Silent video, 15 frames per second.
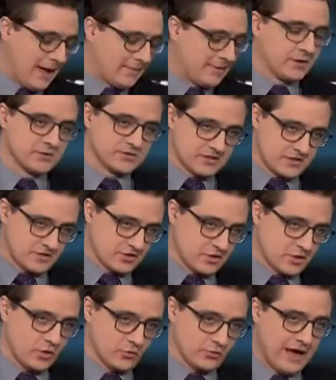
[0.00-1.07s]
up happening was that
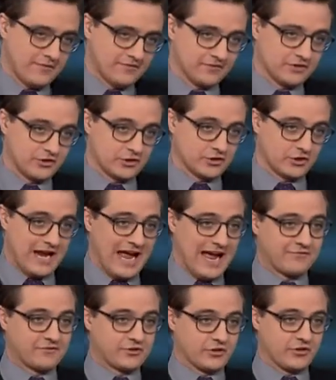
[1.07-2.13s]
there's a whole raft of literature
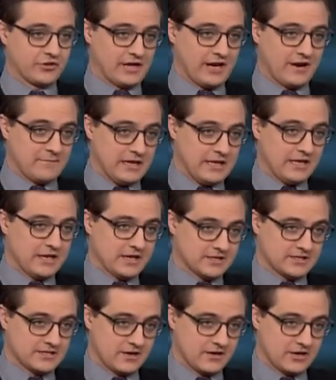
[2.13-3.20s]
after the kind of media
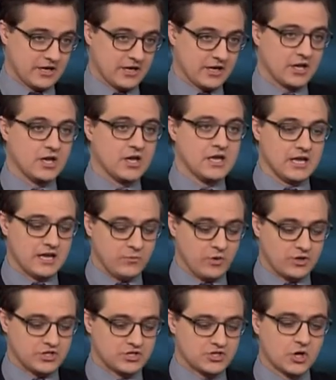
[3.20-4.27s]
hysteria
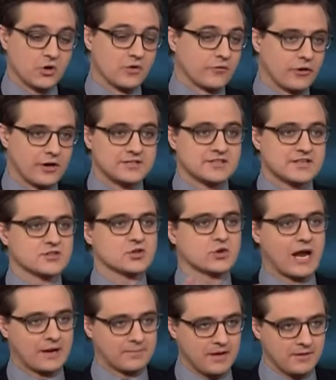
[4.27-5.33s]
in which it showed, for instance,
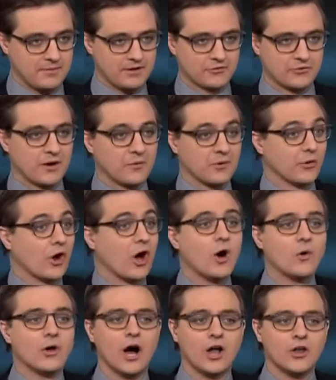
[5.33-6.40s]
crack babies, right? We were
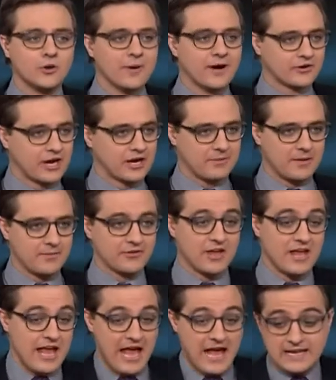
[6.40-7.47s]
all, we all knew about crack
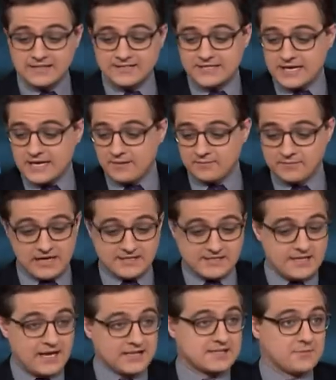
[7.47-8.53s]
babies. Right, and it seemed,
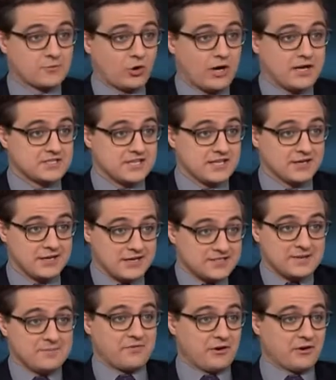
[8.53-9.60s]
it did not seem crazy.
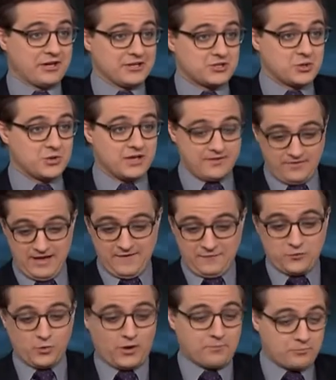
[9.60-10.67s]
It seemed fairly intuitive.
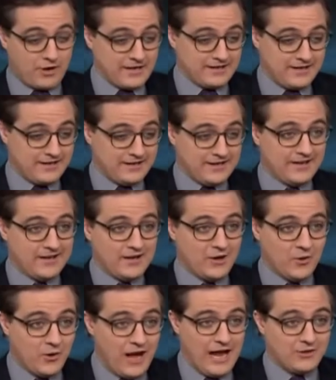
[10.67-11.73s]
If you are pregnant,
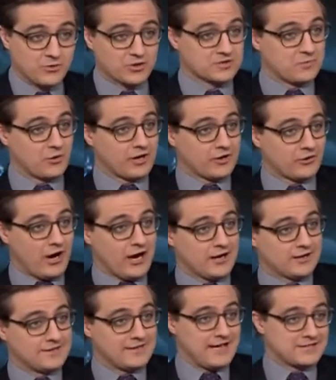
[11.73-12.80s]
and you were smoking
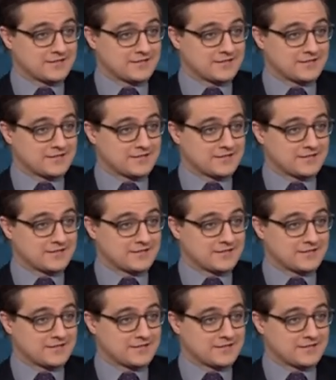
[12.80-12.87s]
crack,